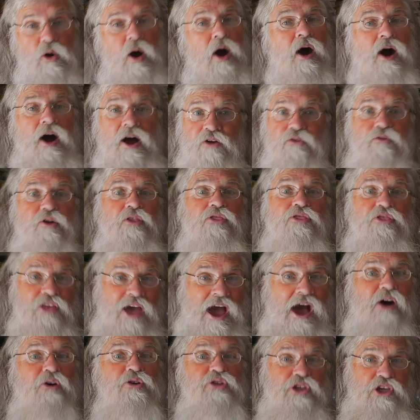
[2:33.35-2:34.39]

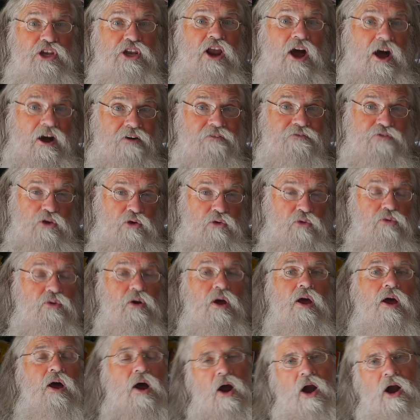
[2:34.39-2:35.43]
100,000 of you
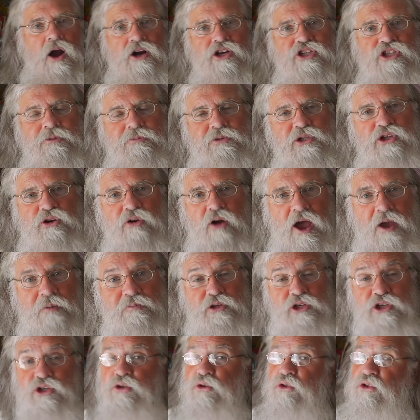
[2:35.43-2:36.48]
are
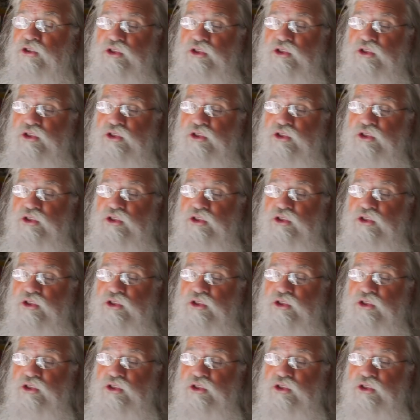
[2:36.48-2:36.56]
subscribed to you.